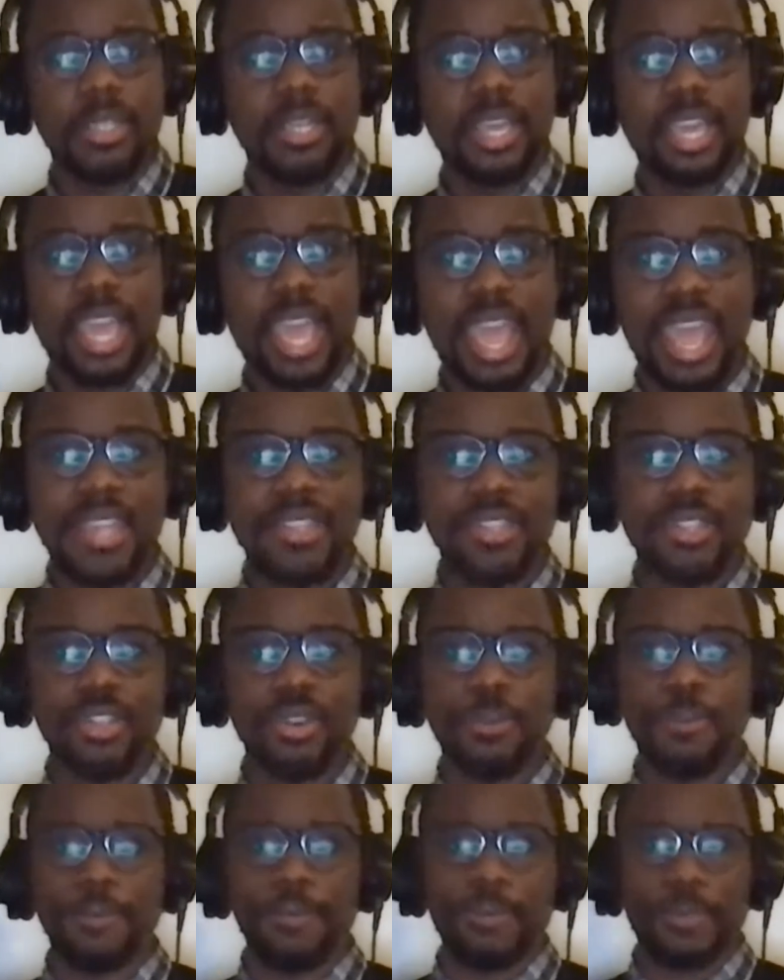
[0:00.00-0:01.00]
Sure. And
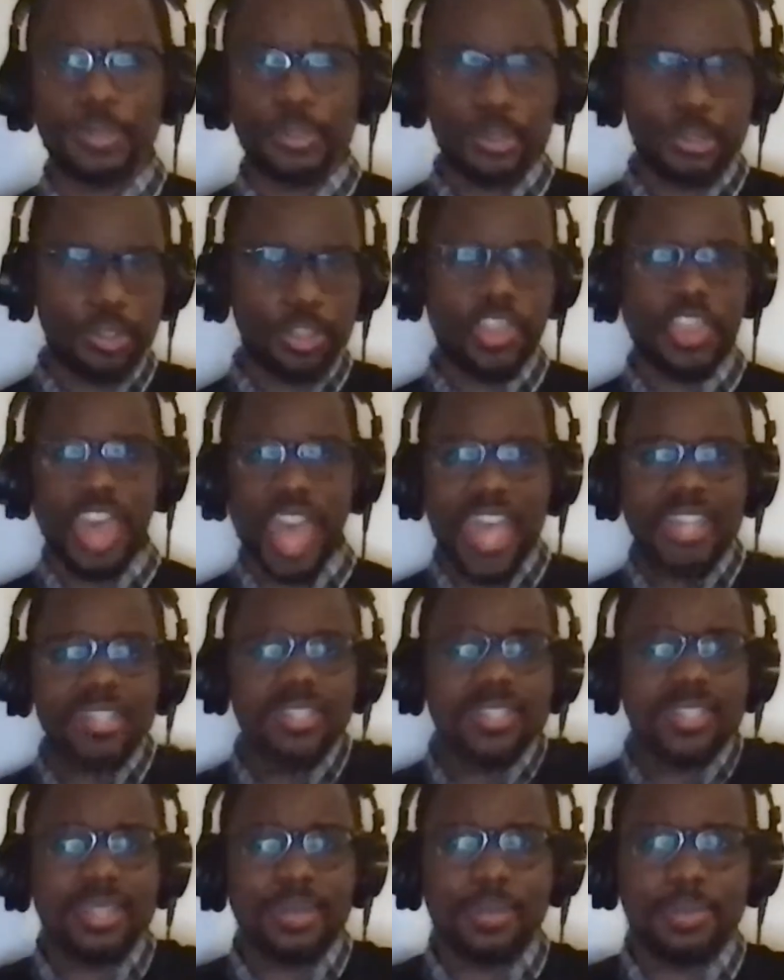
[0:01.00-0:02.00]
so so
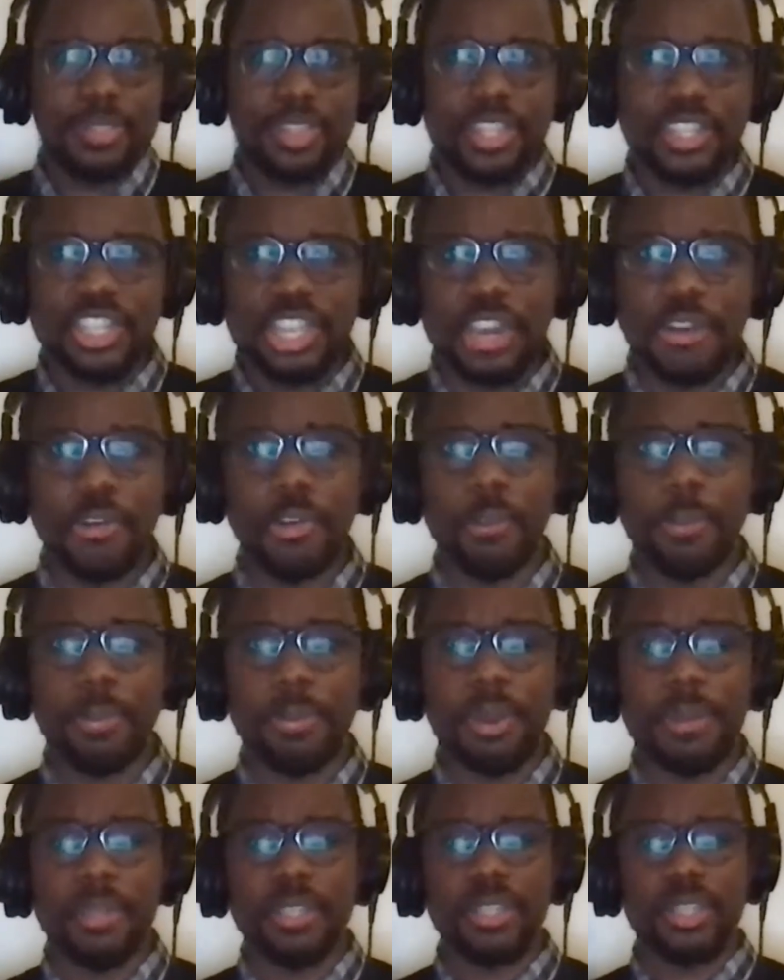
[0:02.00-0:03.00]
that's the the general
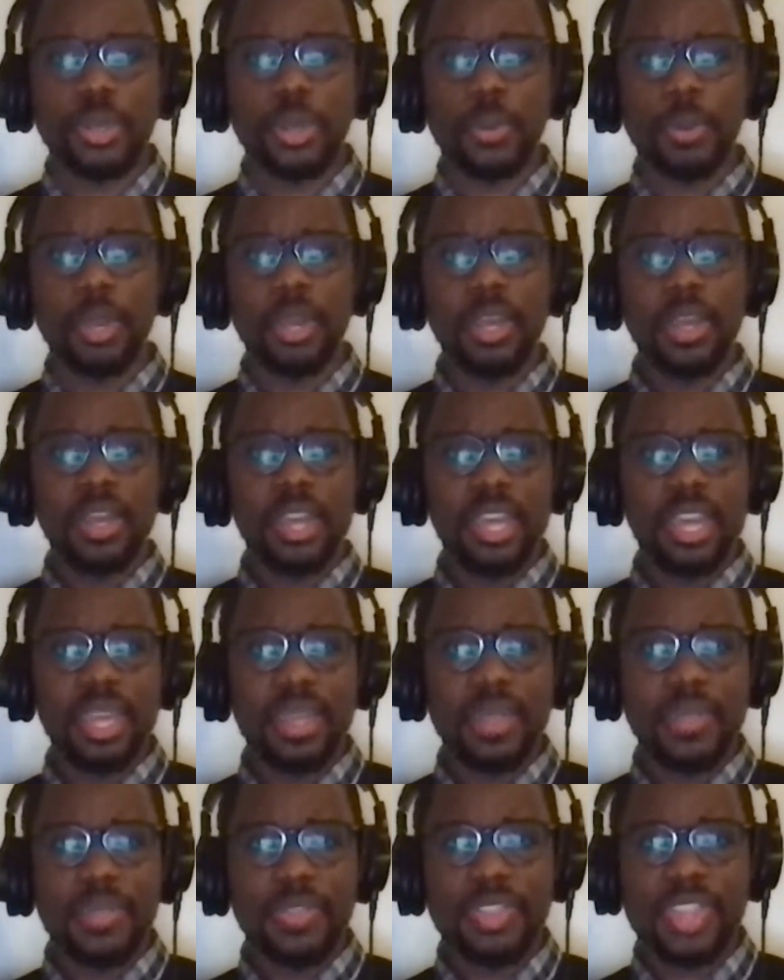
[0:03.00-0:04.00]
premise. So
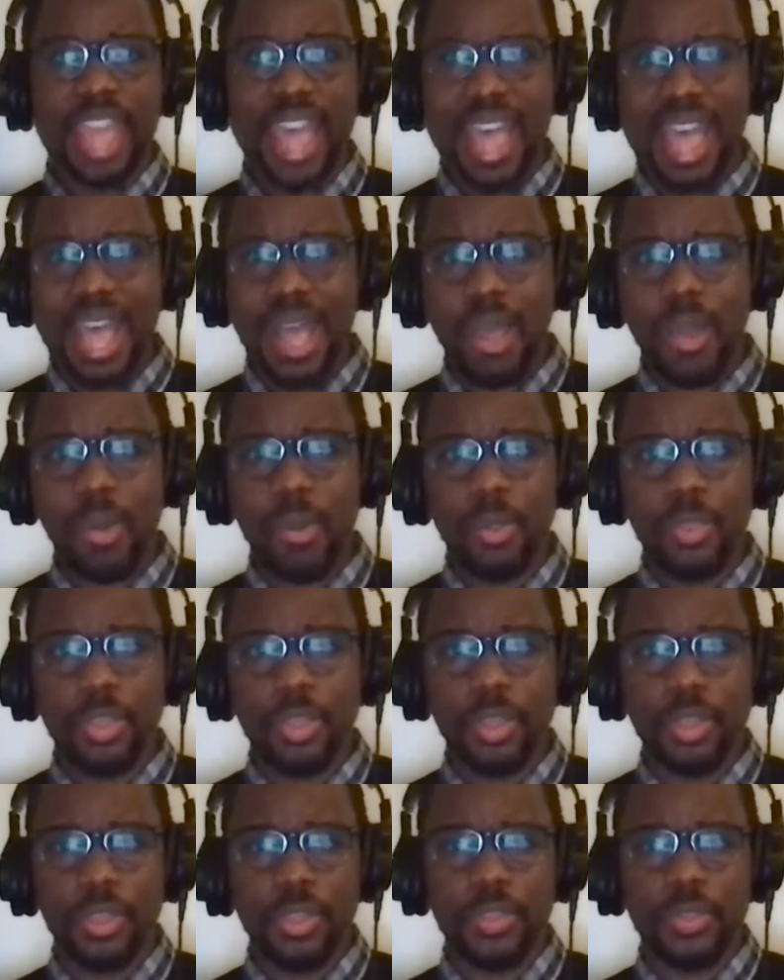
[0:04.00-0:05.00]
now
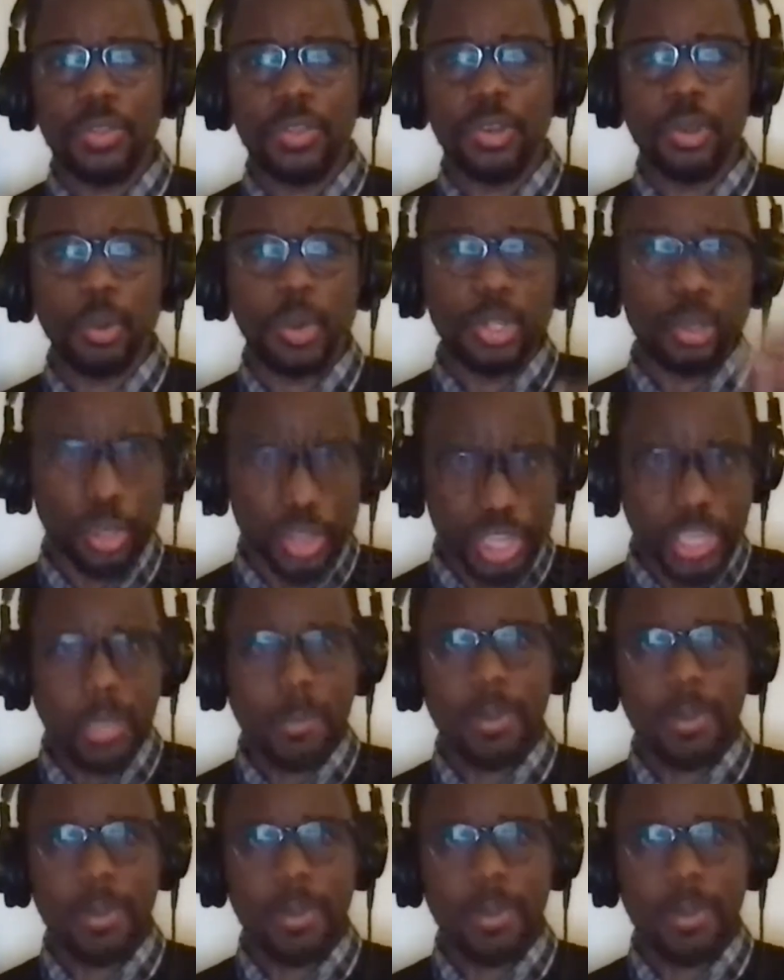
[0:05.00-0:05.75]
the you know when you think